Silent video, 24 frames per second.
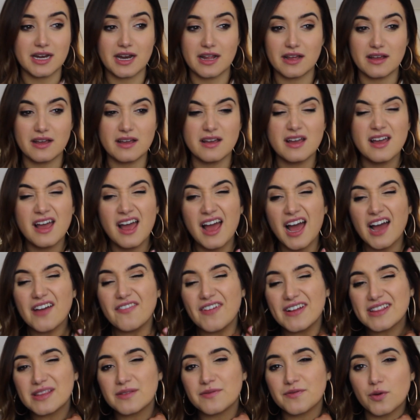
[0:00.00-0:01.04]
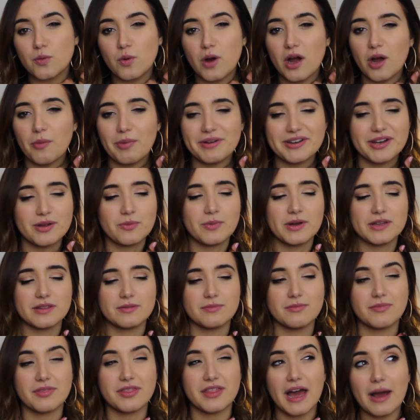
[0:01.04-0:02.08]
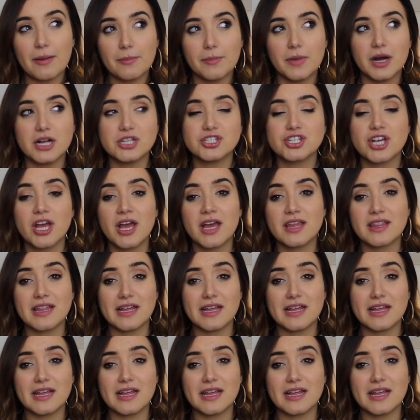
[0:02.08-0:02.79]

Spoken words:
And I have had them for a while, but I don't wear them that much.